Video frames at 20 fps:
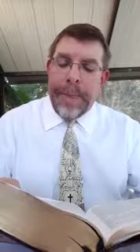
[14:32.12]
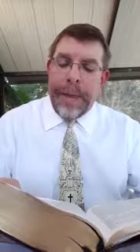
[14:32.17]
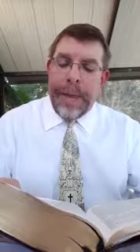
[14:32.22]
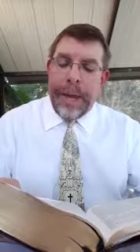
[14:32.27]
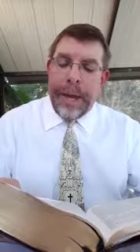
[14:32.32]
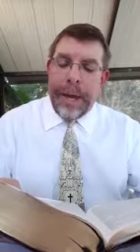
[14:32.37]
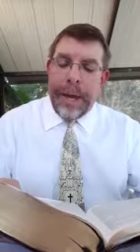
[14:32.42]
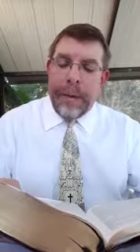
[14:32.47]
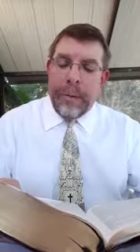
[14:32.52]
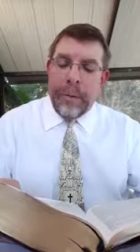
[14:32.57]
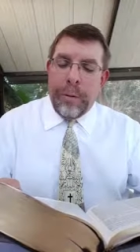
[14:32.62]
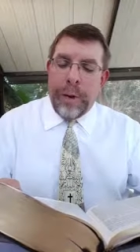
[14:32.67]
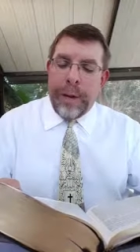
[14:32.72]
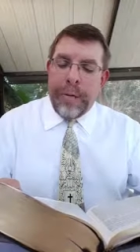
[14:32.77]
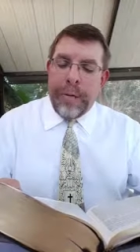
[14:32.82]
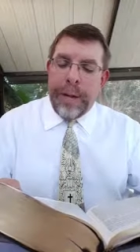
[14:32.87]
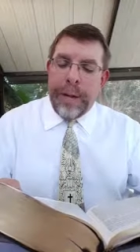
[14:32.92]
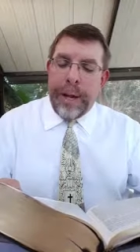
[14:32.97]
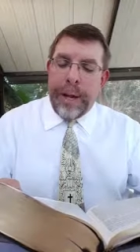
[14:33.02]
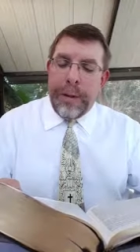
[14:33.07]
And one
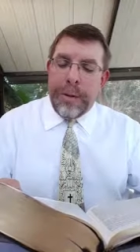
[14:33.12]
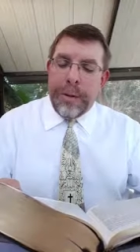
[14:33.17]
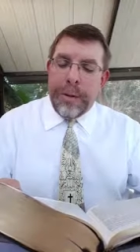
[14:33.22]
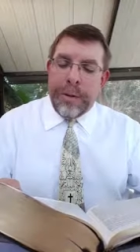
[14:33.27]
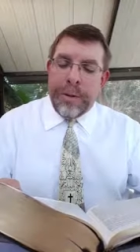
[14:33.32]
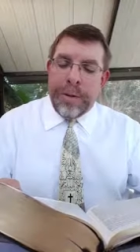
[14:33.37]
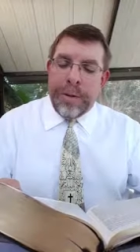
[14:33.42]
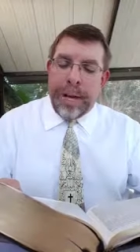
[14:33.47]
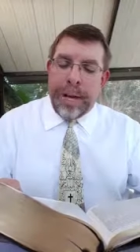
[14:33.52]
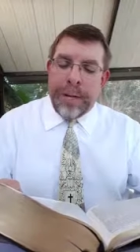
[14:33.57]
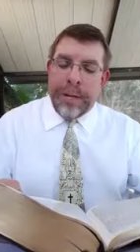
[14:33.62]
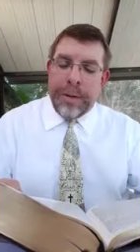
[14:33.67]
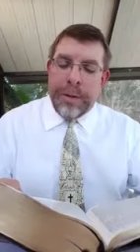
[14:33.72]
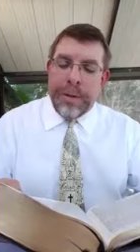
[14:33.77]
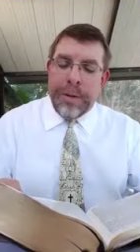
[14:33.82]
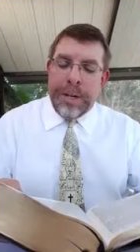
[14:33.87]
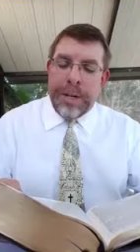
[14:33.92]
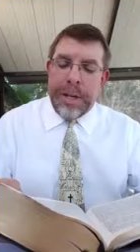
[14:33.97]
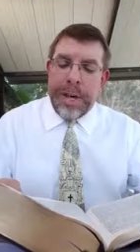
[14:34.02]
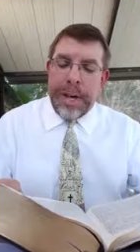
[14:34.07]
of the elders
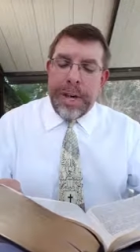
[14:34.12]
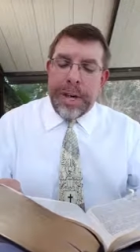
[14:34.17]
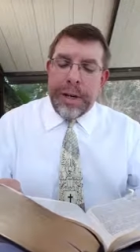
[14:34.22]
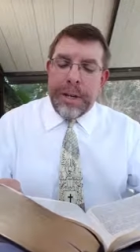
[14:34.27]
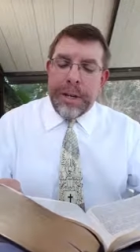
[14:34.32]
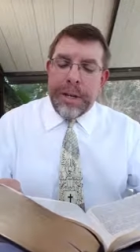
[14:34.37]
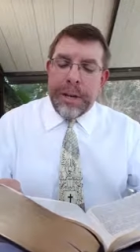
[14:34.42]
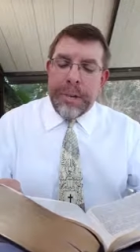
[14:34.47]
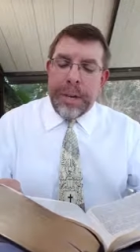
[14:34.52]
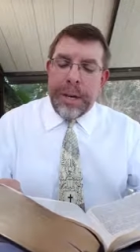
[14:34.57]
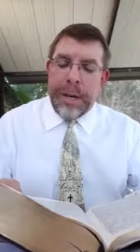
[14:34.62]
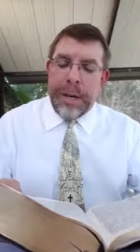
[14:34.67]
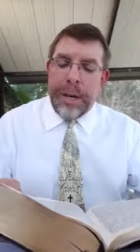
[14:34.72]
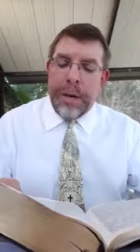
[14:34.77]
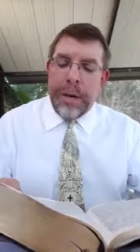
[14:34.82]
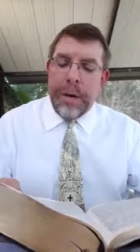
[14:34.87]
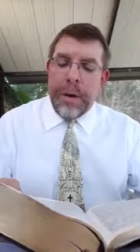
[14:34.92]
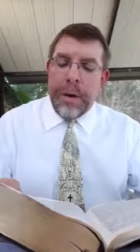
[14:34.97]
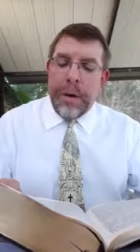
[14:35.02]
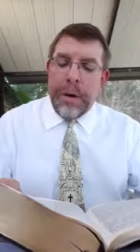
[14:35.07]
answered, saying unto me,
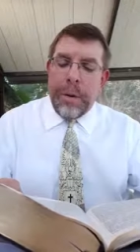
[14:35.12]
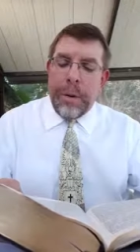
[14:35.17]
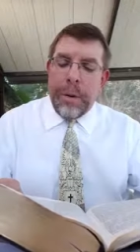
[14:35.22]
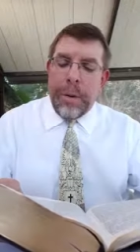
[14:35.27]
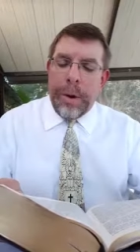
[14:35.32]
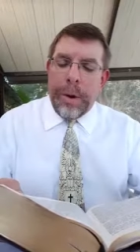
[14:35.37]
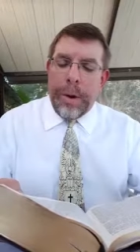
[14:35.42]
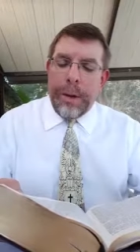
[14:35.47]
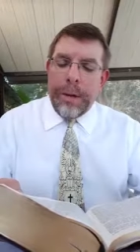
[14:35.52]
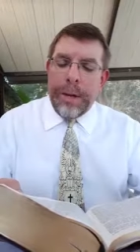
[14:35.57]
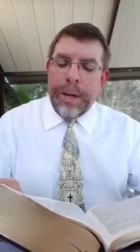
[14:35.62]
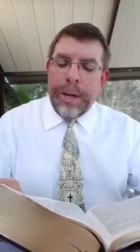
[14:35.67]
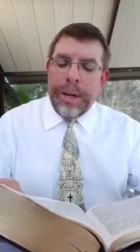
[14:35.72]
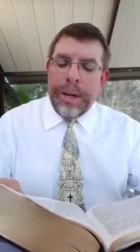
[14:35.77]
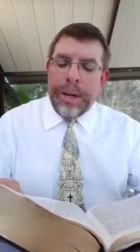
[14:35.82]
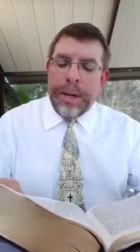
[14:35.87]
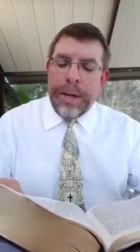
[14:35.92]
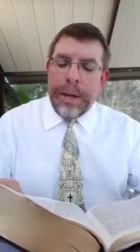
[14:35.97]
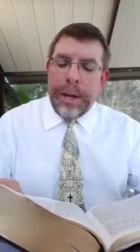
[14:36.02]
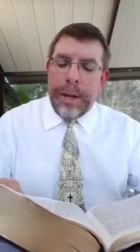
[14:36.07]
what are
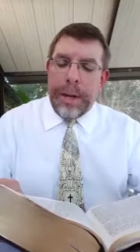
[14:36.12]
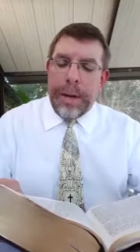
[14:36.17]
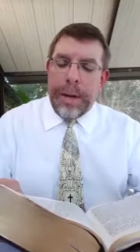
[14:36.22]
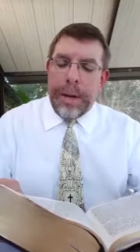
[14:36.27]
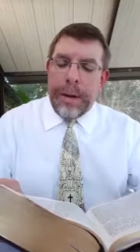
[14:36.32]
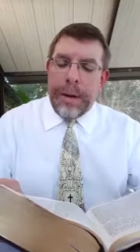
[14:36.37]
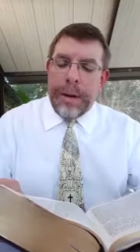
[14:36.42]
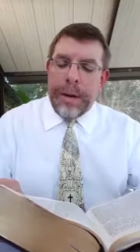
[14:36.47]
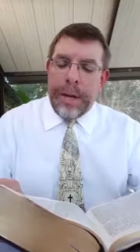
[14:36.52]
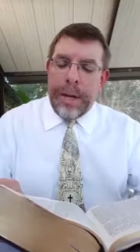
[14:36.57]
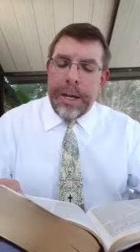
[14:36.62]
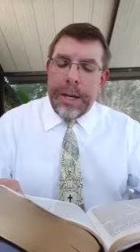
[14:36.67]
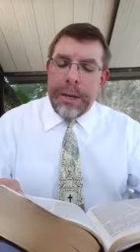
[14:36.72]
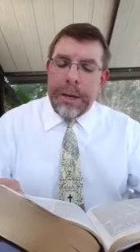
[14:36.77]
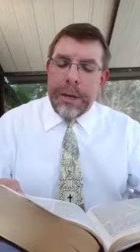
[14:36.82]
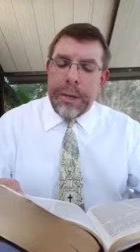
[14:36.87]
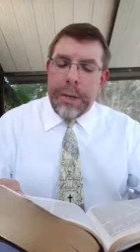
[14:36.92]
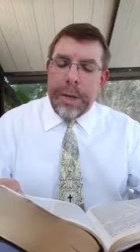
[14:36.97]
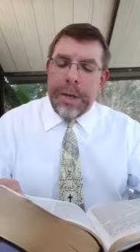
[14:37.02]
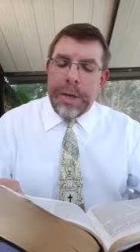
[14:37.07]
these, th- uh,
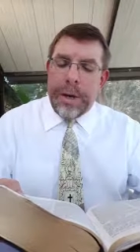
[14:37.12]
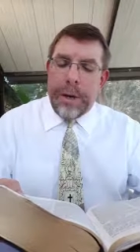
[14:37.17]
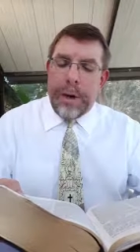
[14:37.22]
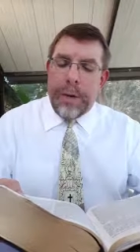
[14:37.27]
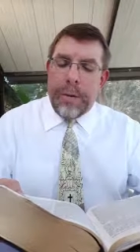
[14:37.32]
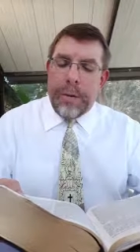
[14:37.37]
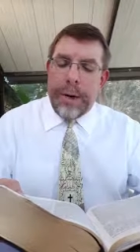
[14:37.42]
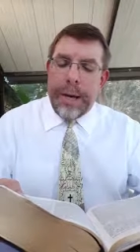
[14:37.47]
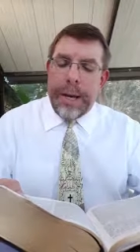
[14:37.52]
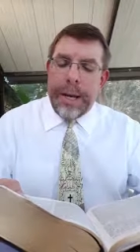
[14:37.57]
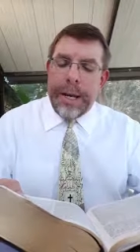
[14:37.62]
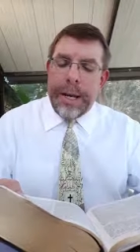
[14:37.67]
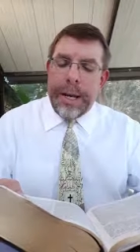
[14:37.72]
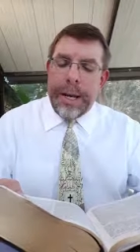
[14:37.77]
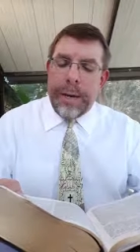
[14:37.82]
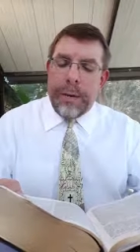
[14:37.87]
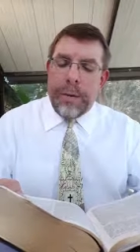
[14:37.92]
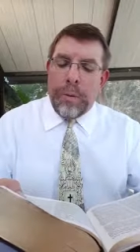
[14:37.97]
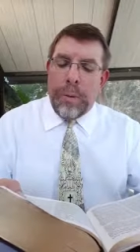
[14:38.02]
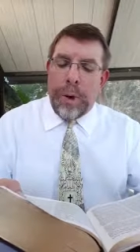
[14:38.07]
these which are arrayed
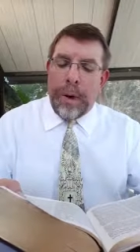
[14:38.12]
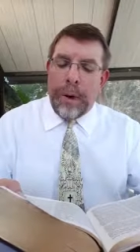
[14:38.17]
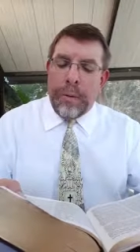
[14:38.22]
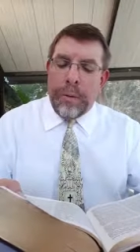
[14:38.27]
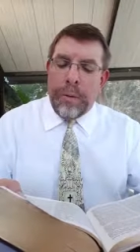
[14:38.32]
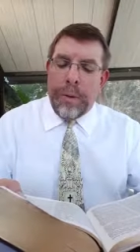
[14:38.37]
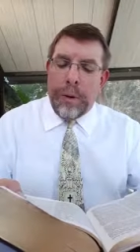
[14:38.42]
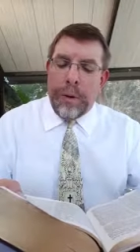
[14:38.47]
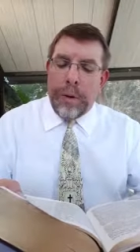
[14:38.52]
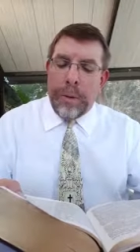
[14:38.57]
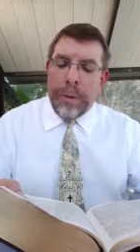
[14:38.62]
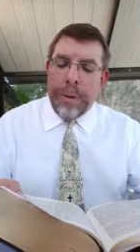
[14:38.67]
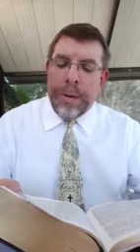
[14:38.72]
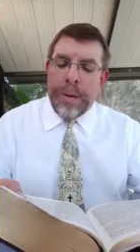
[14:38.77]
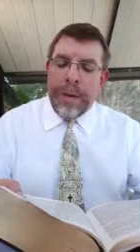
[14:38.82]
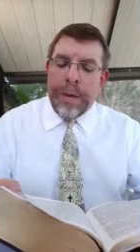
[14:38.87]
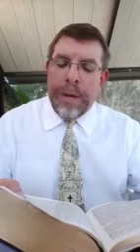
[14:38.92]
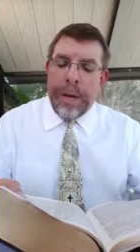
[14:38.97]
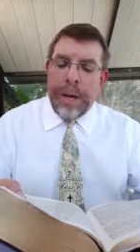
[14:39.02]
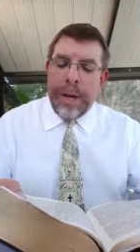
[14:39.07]
in white
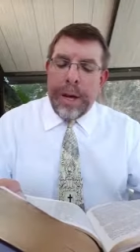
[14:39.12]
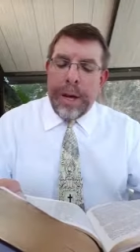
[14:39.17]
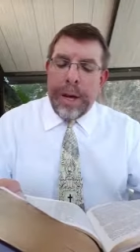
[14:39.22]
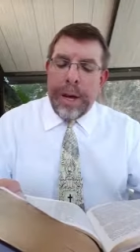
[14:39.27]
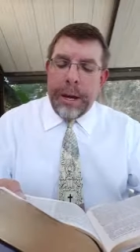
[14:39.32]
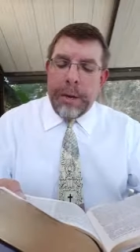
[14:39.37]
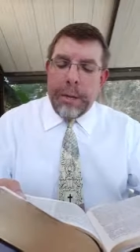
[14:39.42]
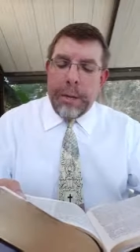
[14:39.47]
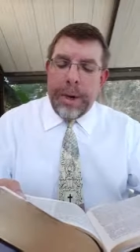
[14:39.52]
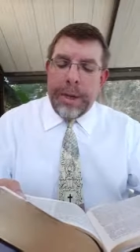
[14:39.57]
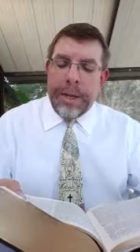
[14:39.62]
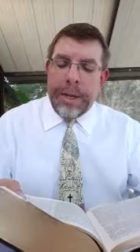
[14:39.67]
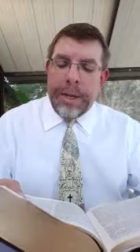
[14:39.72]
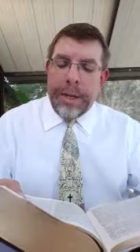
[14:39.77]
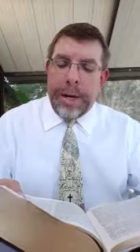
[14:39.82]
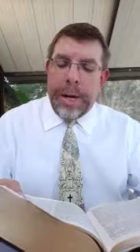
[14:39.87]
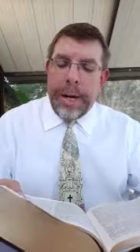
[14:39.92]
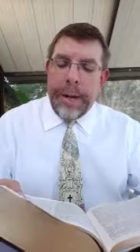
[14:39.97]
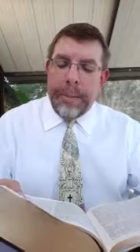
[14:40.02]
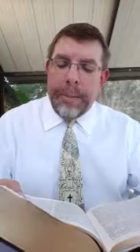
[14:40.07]
robes? And whence
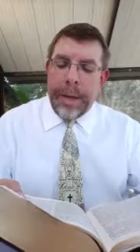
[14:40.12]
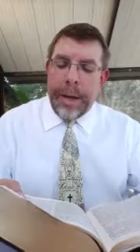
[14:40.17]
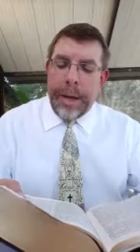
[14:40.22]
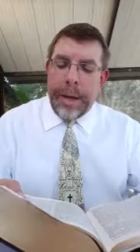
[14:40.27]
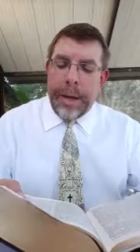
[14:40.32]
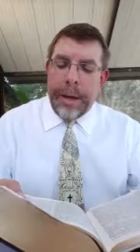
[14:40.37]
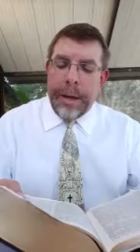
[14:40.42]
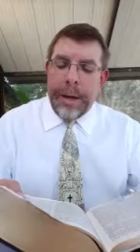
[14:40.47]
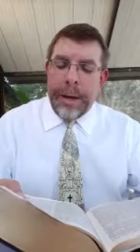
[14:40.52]
came they?